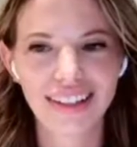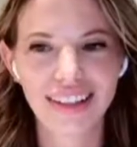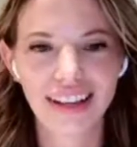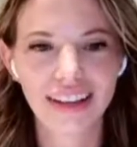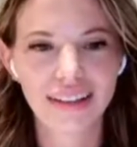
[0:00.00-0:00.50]

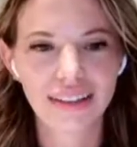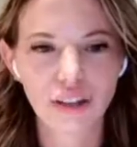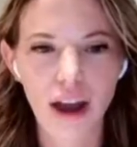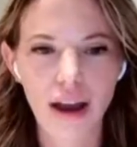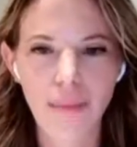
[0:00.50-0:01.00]
Yeah.
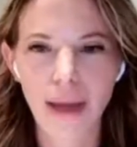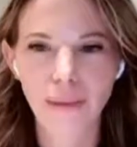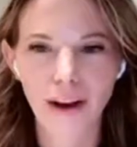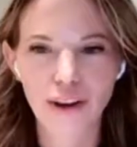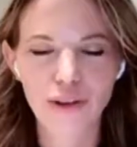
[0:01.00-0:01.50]
So
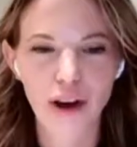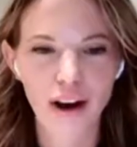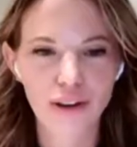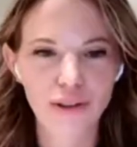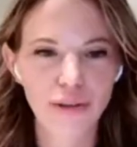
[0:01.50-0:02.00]
Pamela,
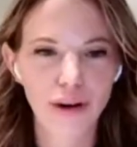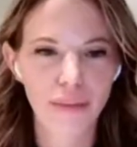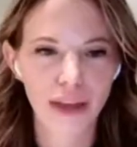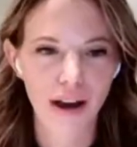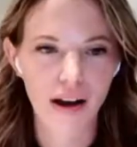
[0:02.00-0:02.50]
are you a
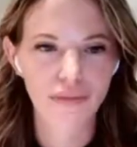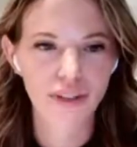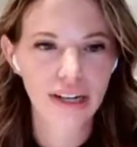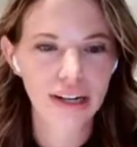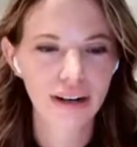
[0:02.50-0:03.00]
big
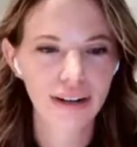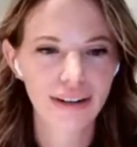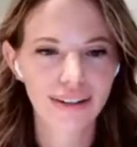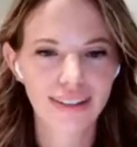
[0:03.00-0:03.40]
coffee drinker?